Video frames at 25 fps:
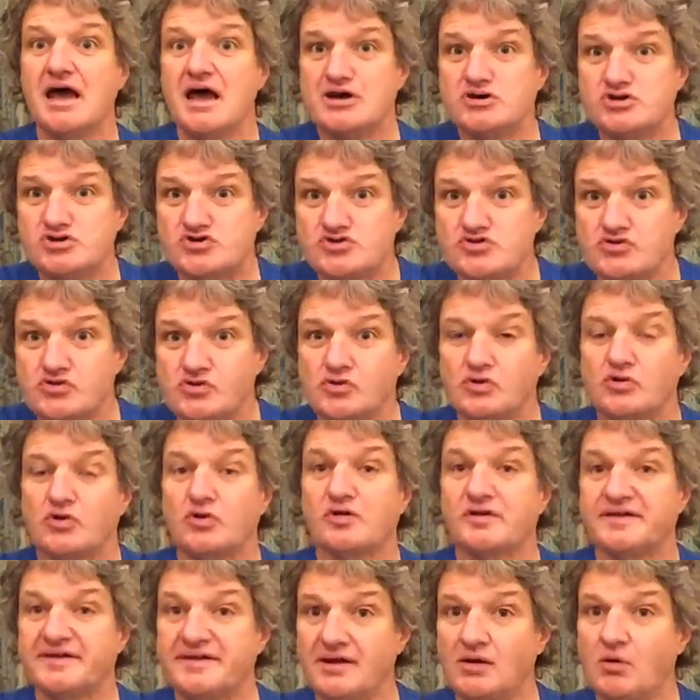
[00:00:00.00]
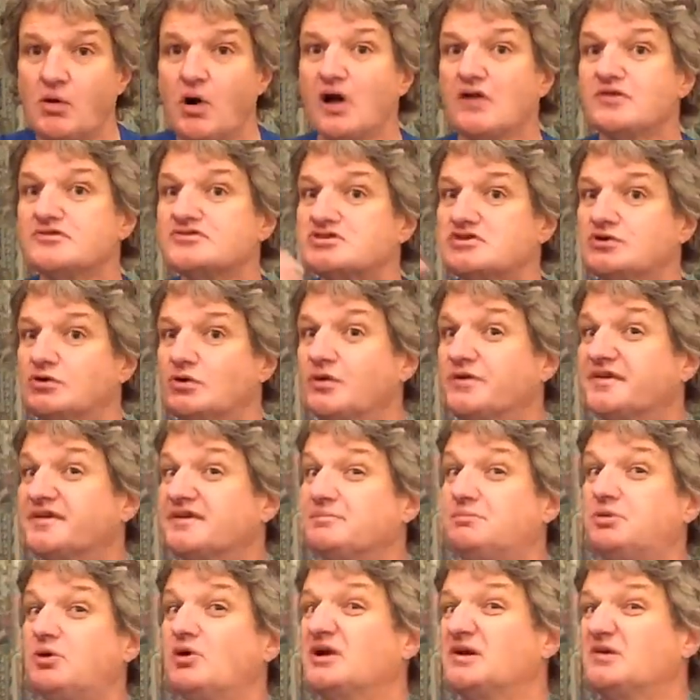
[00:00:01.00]
draws you on towards the
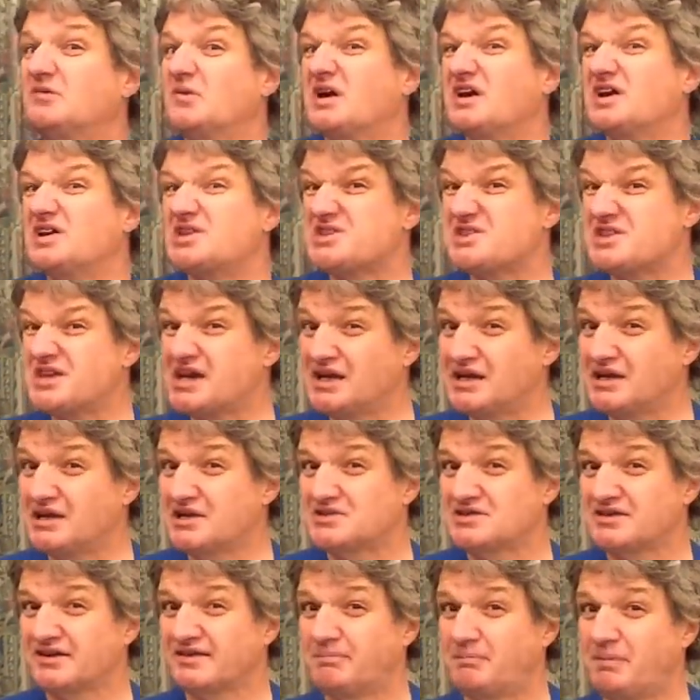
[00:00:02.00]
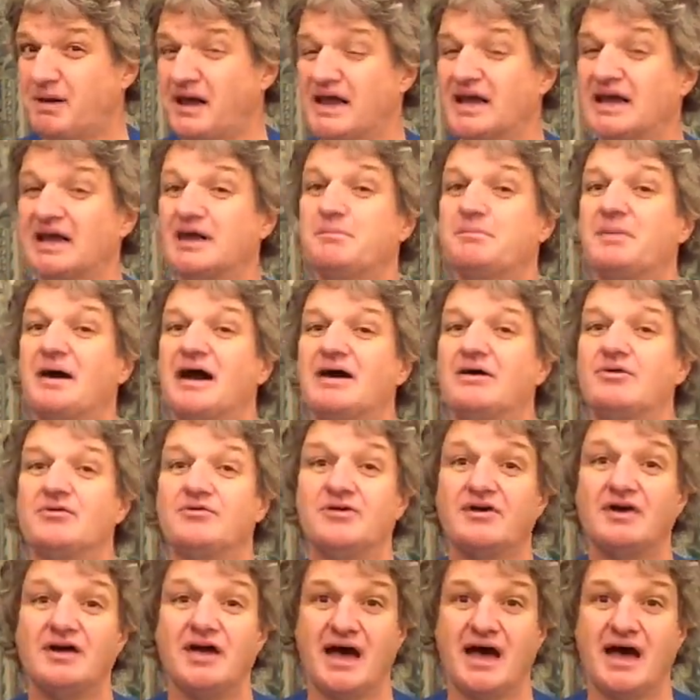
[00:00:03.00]
point where you think you're just paying a pound.